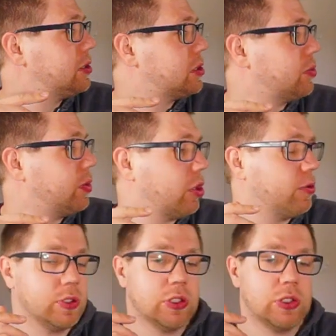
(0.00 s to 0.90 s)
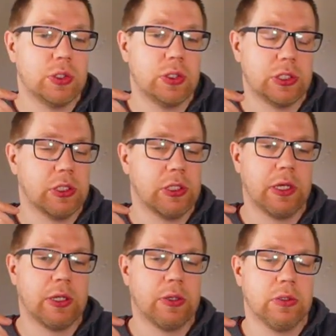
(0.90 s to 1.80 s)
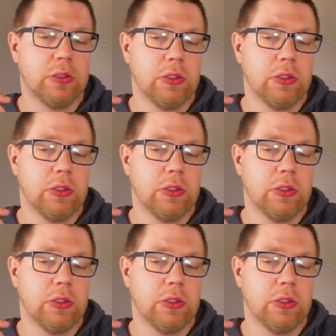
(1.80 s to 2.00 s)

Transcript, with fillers: So when you open a door, you turn the light on.